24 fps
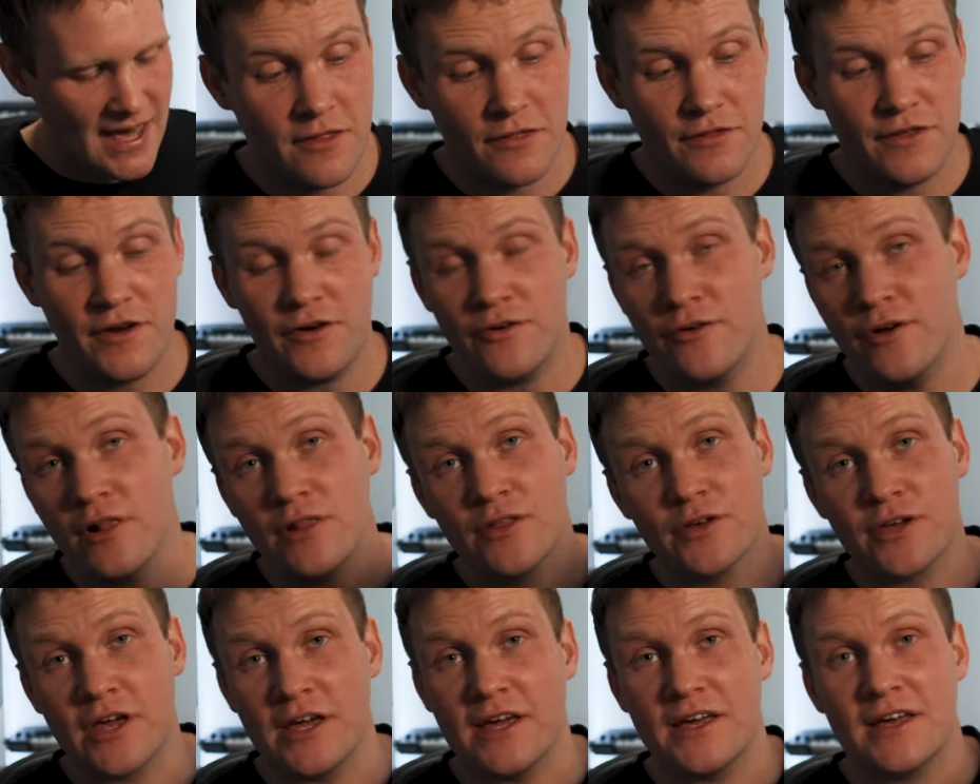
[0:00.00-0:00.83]
They're
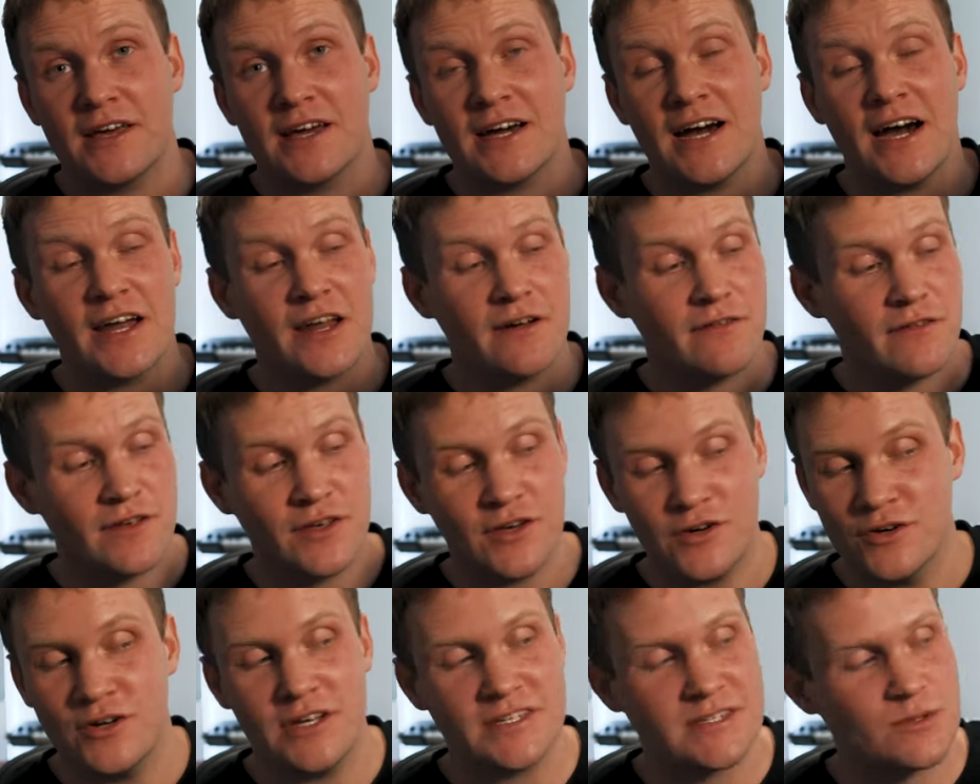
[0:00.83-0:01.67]
looking kind of
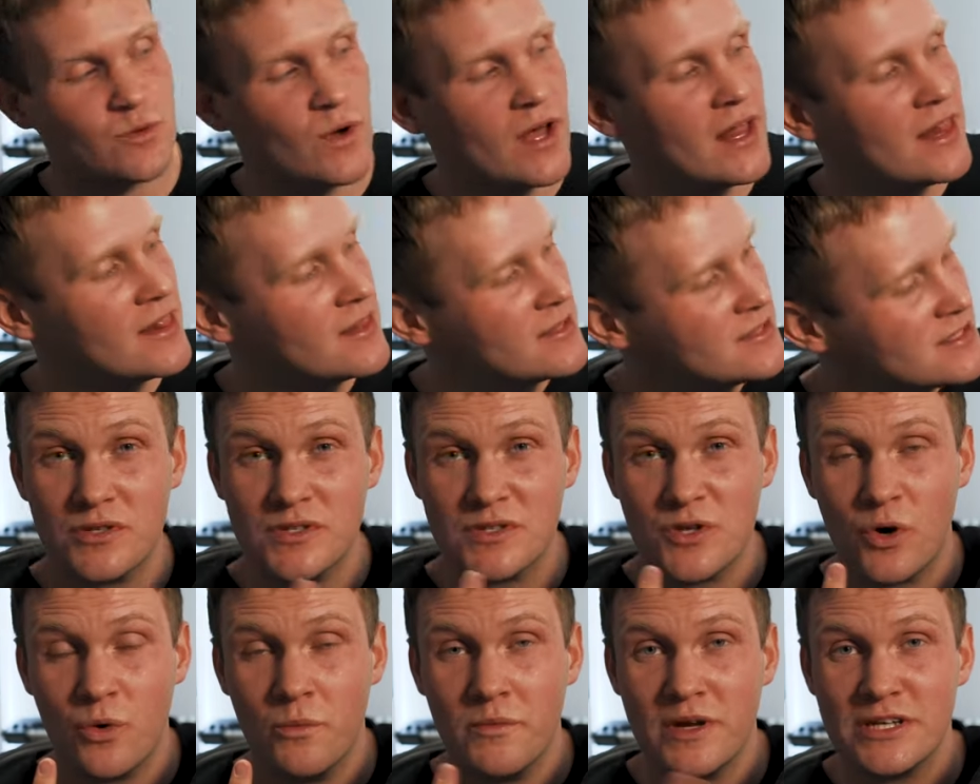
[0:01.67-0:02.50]
good as well.
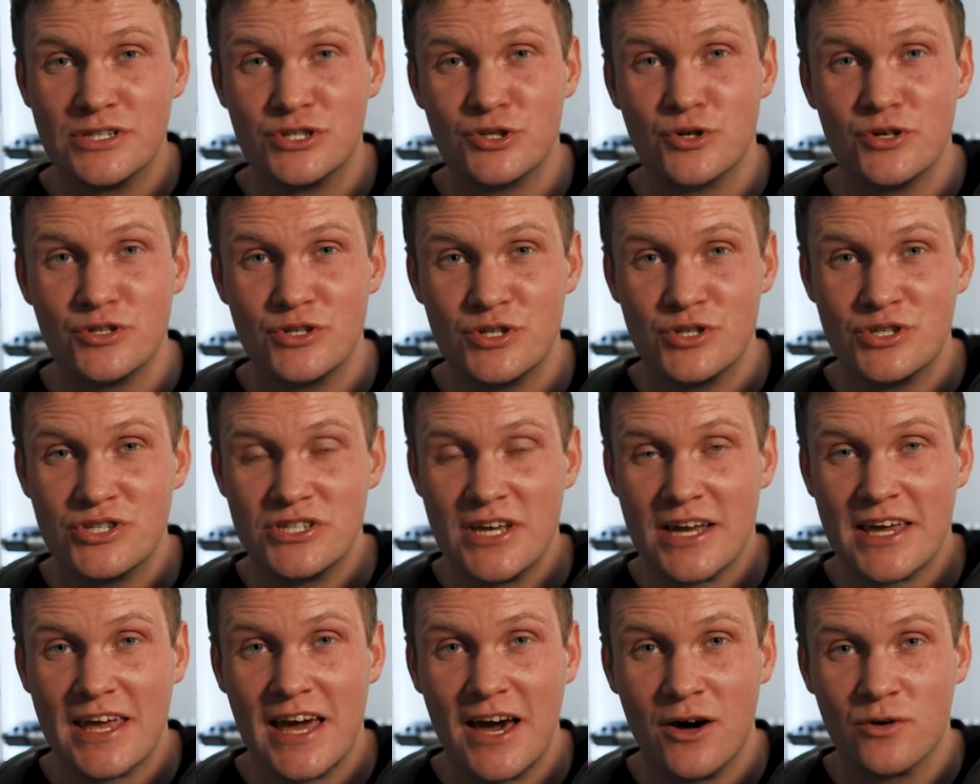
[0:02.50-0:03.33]
So make sure to
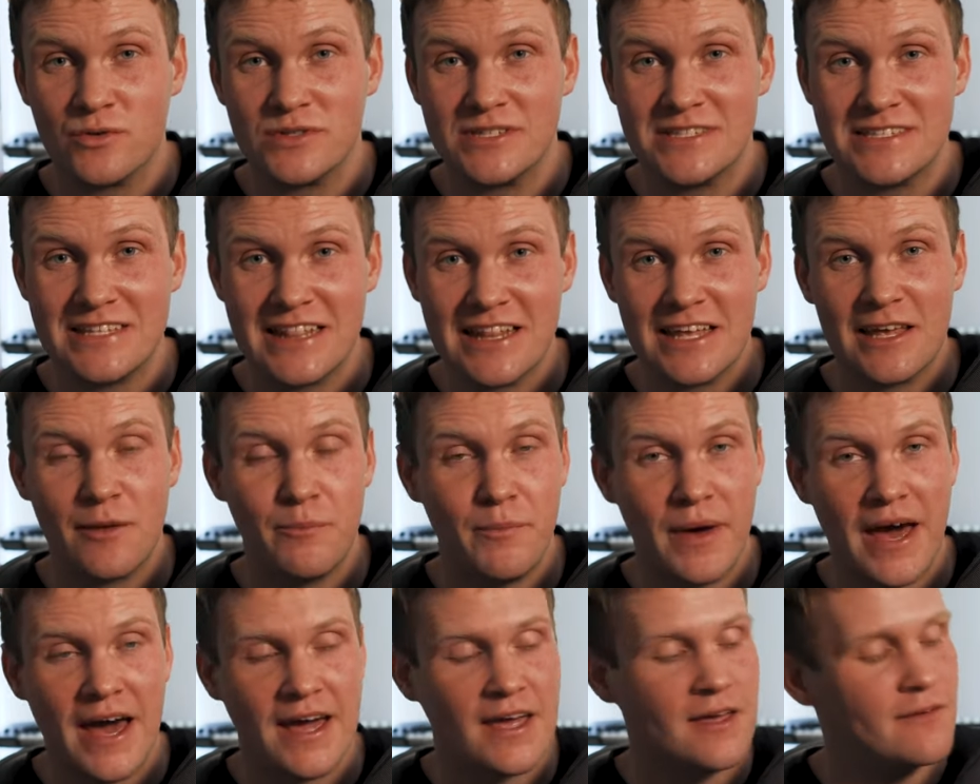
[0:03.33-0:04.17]
check out
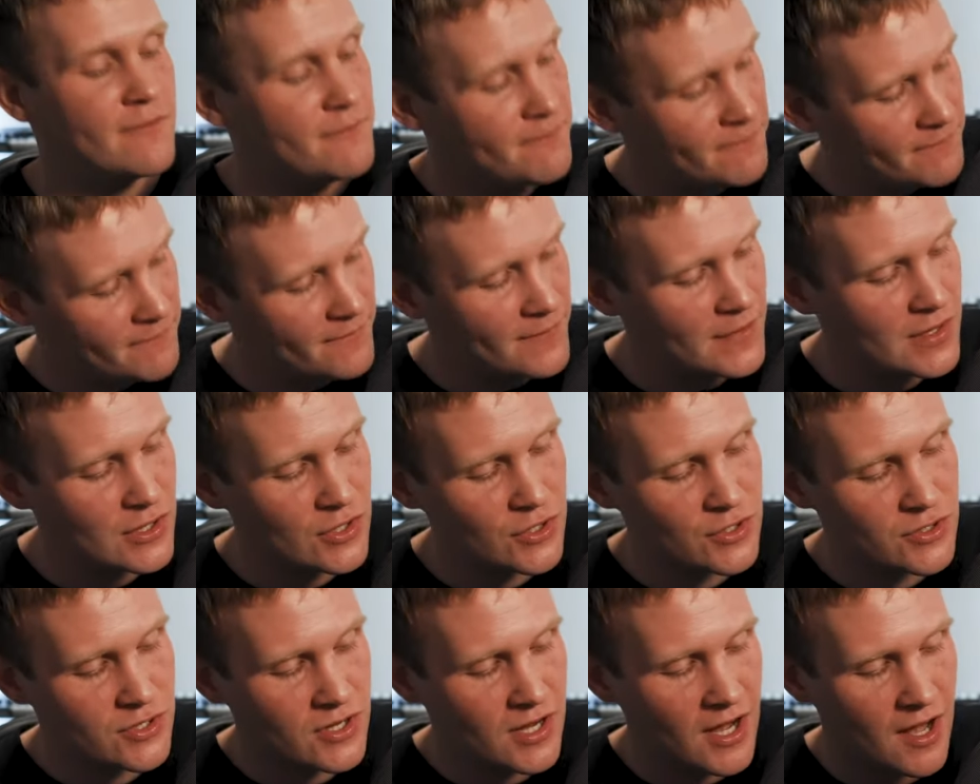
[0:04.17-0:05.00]
Slickbag.
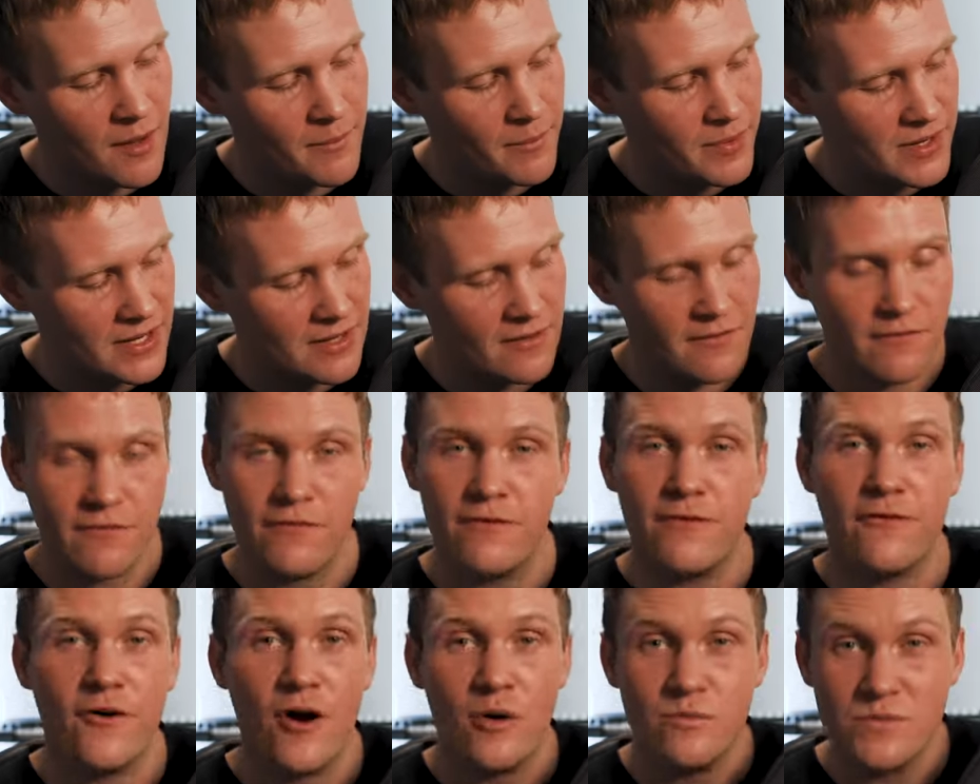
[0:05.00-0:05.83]
Good company
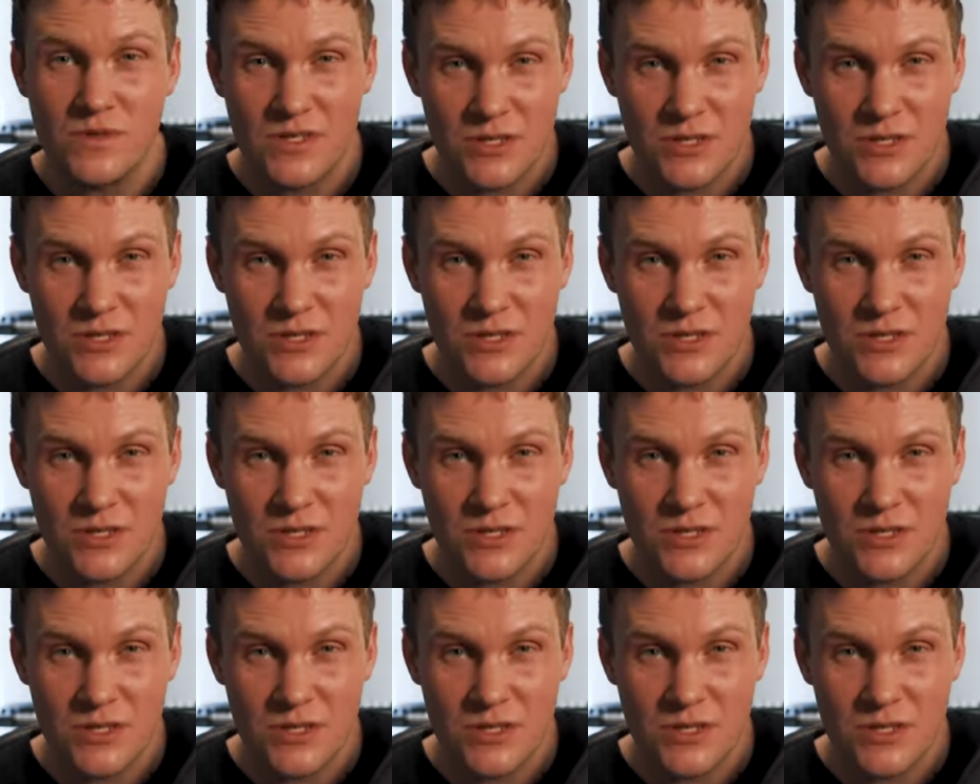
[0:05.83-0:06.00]
from